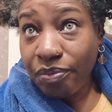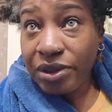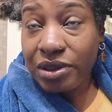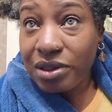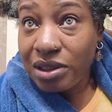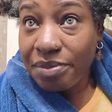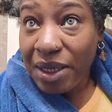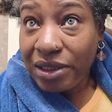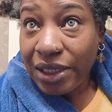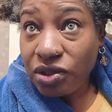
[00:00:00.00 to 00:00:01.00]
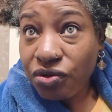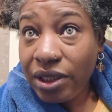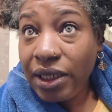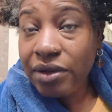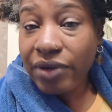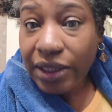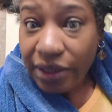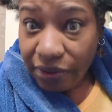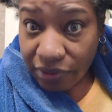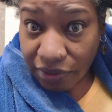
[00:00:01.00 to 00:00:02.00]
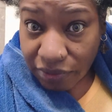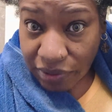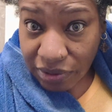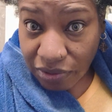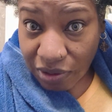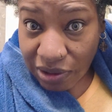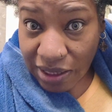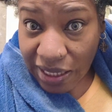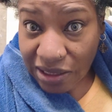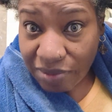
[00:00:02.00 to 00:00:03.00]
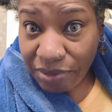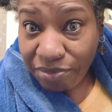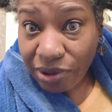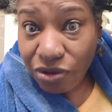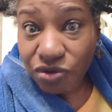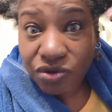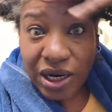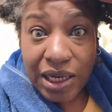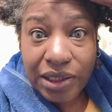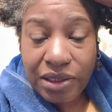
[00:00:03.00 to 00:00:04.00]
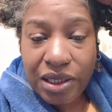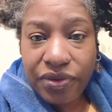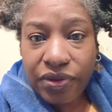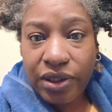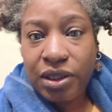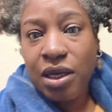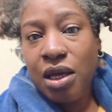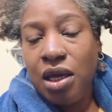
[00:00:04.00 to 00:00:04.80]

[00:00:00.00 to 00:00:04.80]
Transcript: this is my natural hair right here, though. It hasn't been blow dried or nothing.